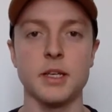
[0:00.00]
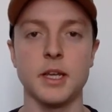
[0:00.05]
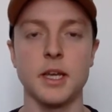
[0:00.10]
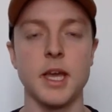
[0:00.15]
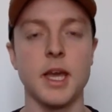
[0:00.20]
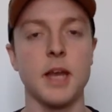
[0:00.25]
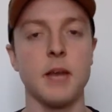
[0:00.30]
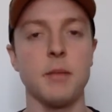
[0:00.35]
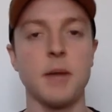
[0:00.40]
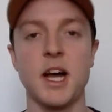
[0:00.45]

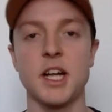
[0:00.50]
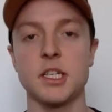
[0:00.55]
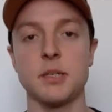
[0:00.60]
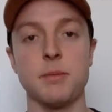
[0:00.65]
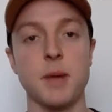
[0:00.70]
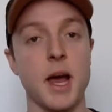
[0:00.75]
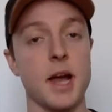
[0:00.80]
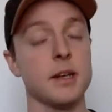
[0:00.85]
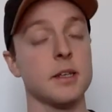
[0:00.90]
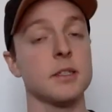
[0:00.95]
Again, March
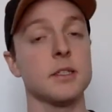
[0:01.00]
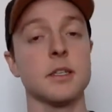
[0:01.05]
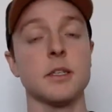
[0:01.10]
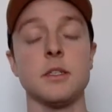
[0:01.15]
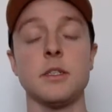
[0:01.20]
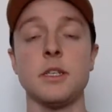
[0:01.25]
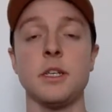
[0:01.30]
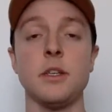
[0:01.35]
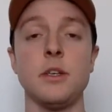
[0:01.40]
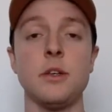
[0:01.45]
Madness
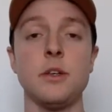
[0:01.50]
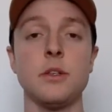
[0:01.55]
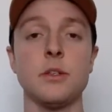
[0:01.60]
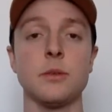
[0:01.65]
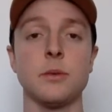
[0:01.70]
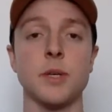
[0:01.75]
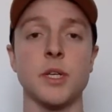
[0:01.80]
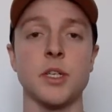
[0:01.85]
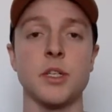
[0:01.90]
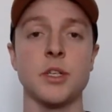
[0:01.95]

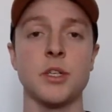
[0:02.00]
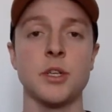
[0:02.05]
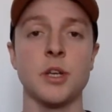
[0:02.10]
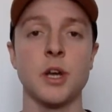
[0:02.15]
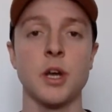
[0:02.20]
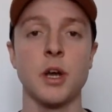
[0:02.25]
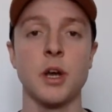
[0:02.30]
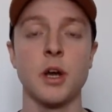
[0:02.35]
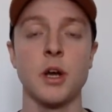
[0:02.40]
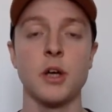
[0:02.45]
continues, which
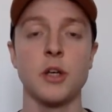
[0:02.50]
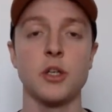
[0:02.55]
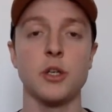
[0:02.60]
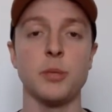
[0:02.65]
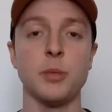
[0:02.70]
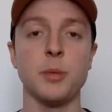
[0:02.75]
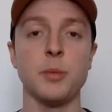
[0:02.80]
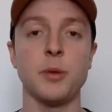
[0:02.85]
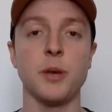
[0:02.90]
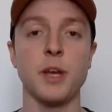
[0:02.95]
should
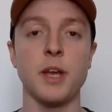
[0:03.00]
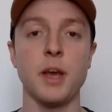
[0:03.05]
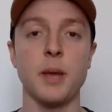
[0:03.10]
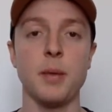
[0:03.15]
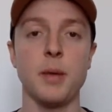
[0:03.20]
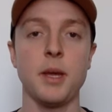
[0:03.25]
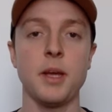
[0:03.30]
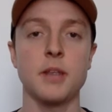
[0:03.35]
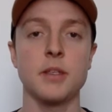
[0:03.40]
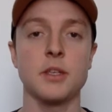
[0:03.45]
be pretty epic.